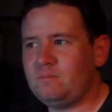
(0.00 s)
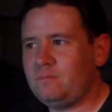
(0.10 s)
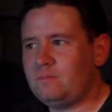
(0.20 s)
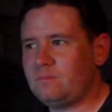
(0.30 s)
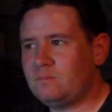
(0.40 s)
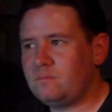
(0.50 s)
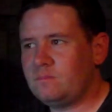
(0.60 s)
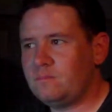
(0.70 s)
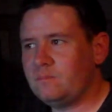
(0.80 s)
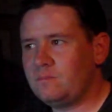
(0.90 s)

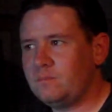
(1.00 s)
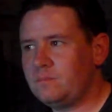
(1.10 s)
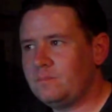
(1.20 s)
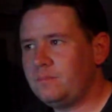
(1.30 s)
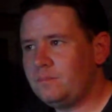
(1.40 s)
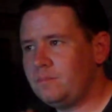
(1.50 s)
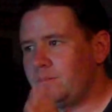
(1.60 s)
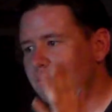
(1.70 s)
Nothing is said.